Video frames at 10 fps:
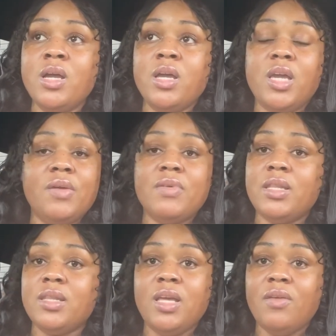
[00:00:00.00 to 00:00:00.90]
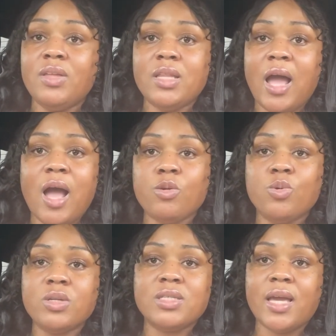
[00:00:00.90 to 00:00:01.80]
even even how you
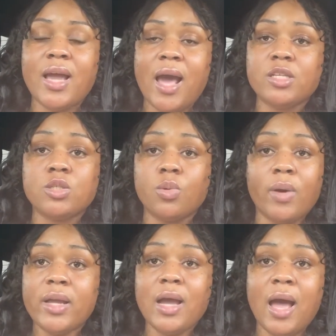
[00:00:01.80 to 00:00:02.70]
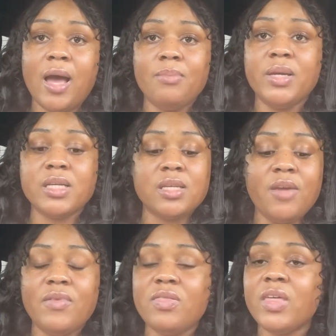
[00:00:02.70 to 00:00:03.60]
can say God is a great God because
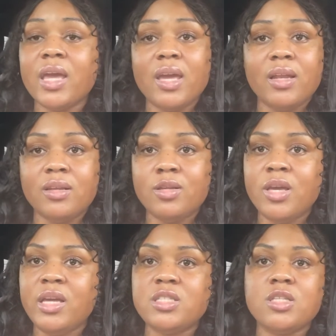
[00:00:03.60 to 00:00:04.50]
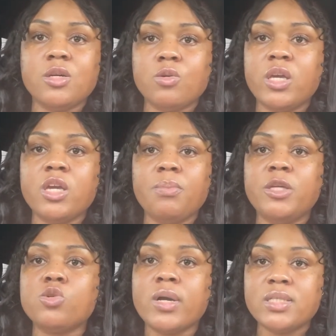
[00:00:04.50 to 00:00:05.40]
even then he still he can be
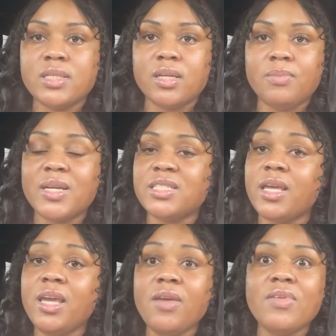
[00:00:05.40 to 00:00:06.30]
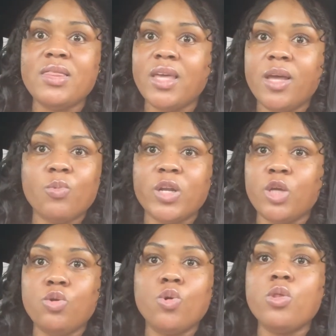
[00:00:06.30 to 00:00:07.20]
trusted because even then when he
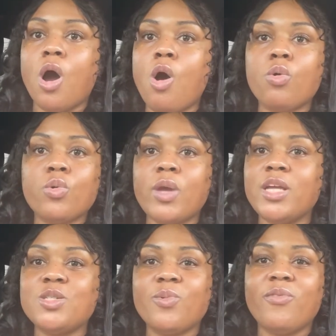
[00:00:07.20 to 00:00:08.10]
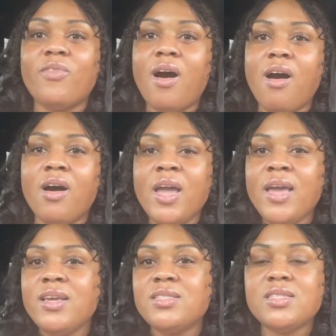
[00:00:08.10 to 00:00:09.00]
knew the whole creation would fall
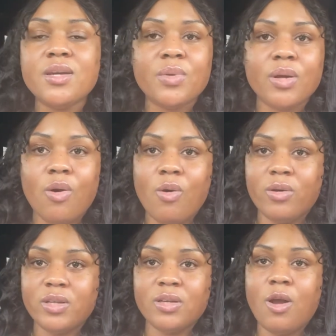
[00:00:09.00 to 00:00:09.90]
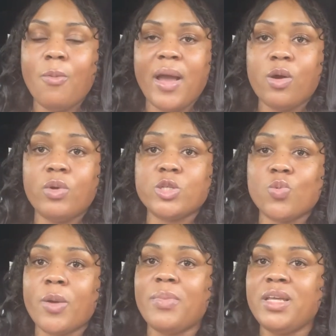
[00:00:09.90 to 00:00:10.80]
he still didn't go on go back on his
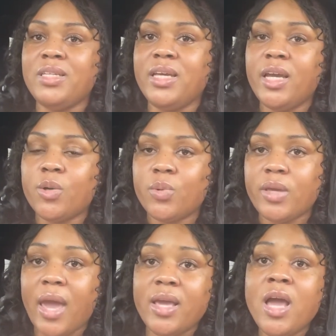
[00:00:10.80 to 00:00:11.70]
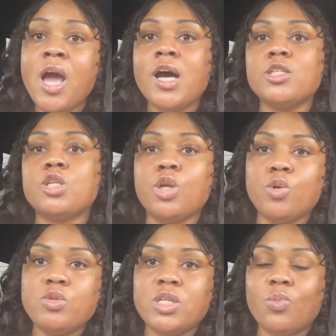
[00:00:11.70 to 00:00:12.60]
word but he did create a
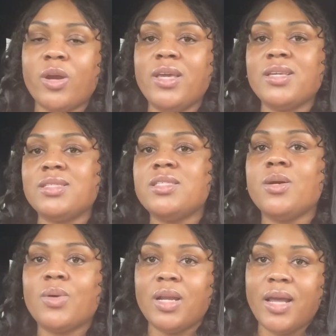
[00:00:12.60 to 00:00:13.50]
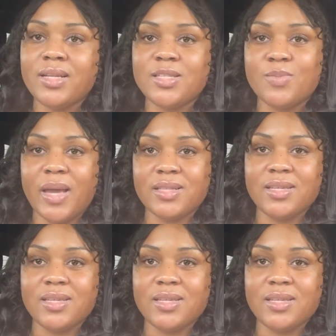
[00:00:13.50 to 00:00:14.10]
solution where he can still connect us back to